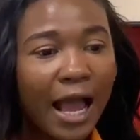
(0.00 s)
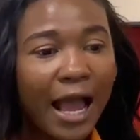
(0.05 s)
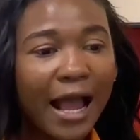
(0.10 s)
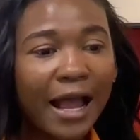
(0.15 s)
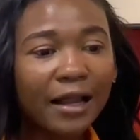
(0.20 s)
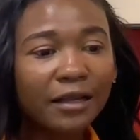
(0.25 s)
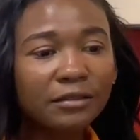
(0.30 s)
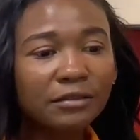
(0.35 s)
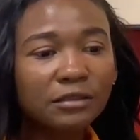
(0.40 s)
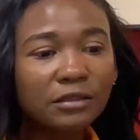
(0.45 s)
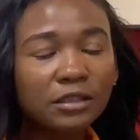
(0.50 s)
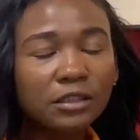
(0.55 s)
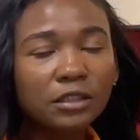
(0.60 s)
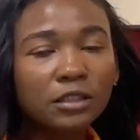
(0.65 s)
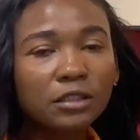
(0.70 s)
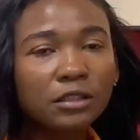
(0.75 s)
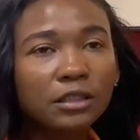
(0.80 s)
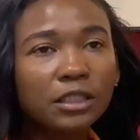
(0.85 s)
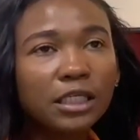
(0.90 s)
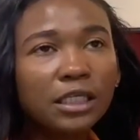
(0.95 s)

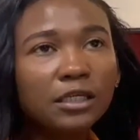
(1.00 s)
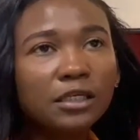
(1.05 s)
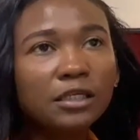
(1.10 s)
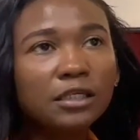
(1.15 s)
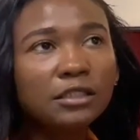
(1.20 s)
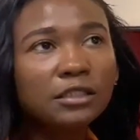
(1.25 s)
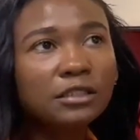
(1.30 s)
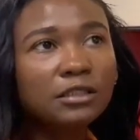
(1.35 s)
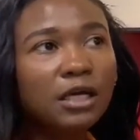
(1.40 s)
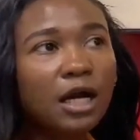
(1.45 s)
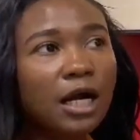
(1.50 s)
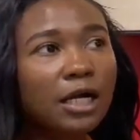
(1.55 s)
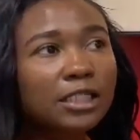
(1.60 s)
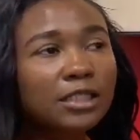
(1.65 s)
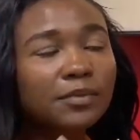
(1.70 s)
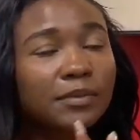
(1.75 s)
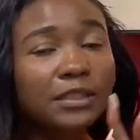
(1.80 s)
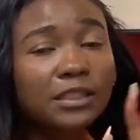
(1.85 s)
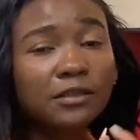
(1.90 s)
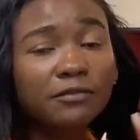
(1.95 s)
And these are
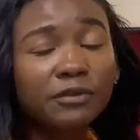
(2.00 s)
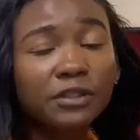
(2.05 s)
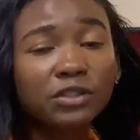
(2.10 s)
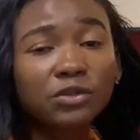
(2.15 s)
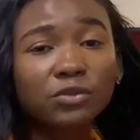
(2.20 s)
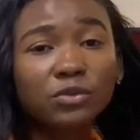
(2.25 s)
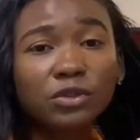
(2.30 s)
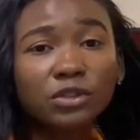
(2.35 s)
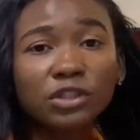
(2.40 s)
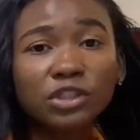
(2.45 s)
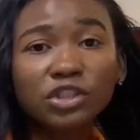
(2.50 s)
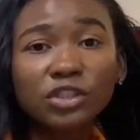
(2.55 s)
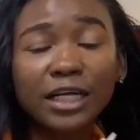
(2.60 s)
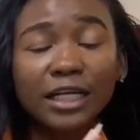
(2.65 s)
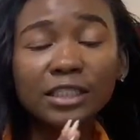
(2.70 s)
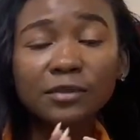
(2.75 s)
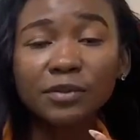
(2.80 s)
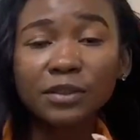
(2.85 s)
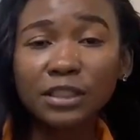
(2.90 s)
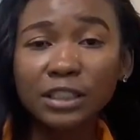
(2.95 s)
specific to the
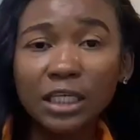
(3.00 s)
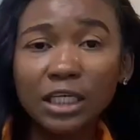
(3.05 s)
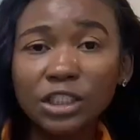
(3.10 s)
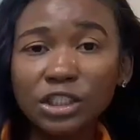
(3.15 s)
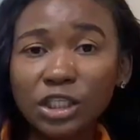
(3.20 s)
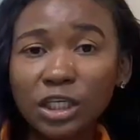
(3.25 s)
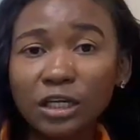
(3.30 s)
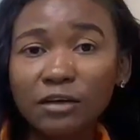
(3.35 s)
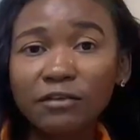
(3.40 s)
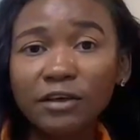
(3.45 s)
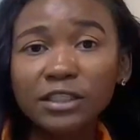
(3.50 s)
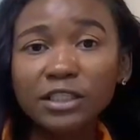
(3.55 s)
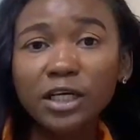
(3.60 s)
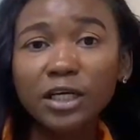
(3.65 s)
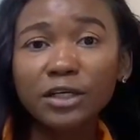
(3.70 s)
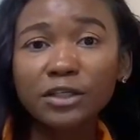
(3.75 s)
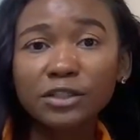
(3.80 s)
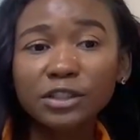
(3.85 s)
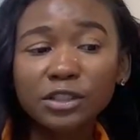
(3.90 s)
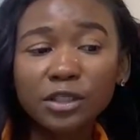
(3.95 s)
transportation of
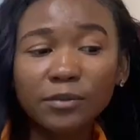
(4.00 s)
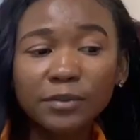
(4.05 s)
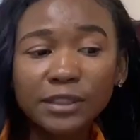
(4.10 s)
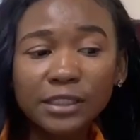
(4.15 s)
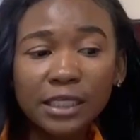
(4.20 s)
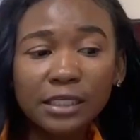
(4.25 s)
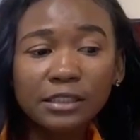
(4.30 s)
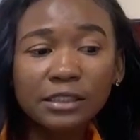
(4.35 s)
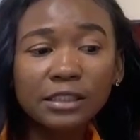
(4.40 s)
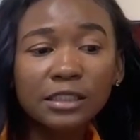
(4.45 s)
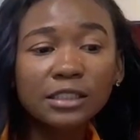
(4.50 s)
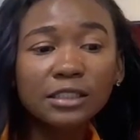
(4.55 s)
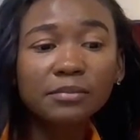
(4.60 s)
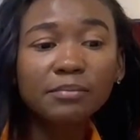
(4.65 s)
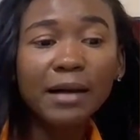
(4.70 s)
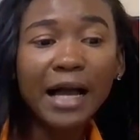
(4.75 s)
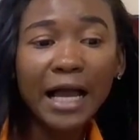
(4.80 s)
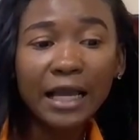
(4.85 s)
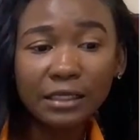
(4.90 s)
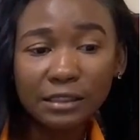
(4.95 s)
hazardous substances
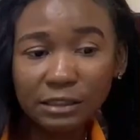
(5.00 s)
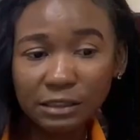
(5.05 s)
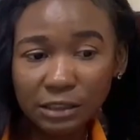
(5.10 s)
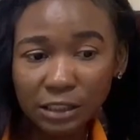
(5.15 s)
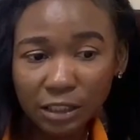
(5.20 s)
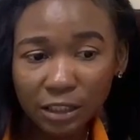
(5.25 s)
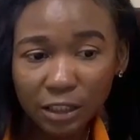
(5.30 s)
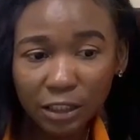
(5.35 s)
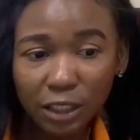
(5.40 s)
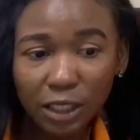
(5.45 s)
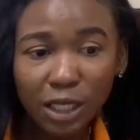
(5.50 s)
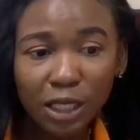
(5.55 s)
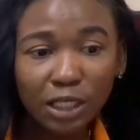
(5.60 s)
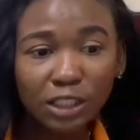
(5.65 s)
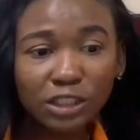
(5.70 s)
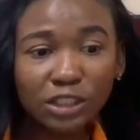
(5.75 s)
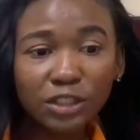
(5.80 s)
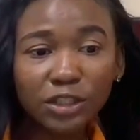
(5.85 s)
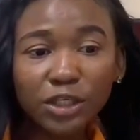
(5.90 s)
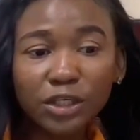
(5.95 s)
by sea.
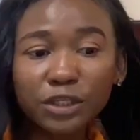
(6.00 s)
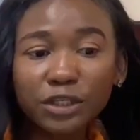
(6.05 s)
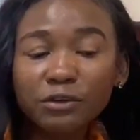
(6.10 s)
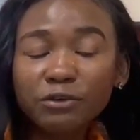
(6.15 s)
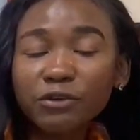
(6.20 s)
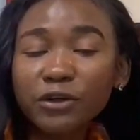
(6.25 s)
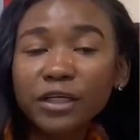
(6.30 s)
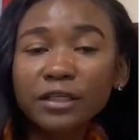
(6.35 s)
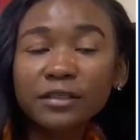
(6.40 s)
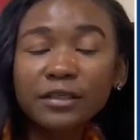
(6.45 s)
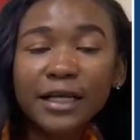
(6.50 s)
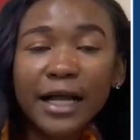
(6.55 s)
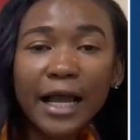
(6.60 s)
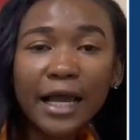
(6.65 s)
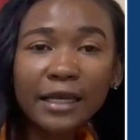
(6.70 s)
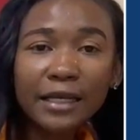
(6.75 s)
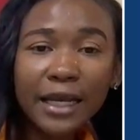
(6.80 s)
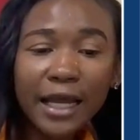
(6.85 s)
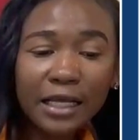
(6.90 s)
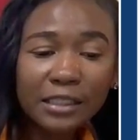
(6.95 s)
So there are different
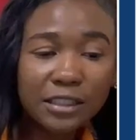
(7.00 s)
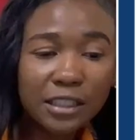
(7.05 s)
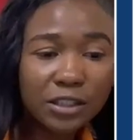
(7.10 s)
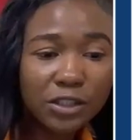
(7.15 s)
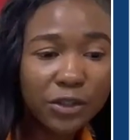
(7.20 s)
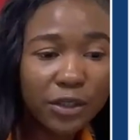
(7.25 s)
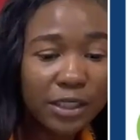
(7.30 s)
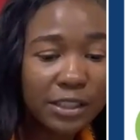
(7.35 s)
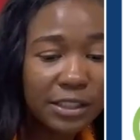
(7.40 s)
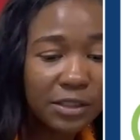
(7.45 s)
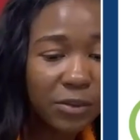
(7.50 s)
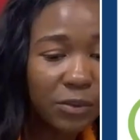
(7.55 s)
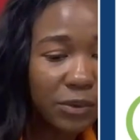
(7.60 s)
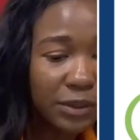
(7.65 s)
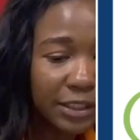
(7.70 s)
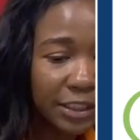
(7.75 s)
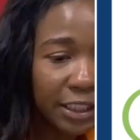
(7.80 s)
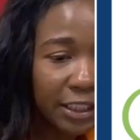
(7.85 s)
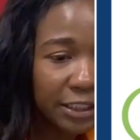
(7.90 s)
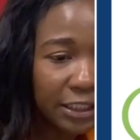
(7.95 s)
guidelines that are
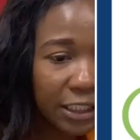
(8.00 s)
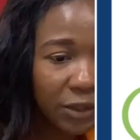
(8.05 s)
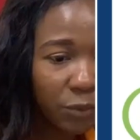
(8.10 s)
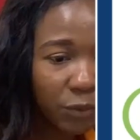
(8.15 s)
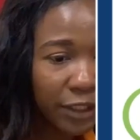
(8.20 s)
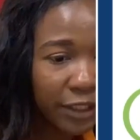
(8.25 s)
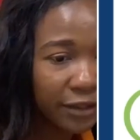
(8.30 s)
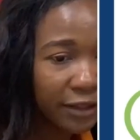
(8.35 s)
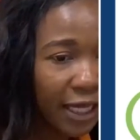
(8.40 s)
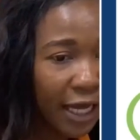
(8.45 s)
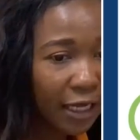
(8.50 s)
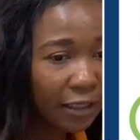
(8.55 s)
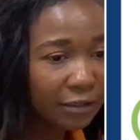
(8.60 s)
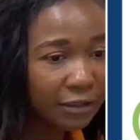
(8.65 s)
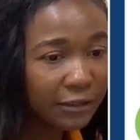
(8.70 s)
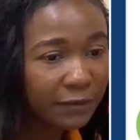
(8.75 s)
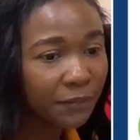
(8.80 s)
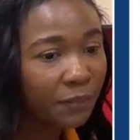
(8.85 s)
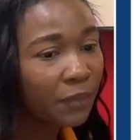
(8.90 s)
associated with that.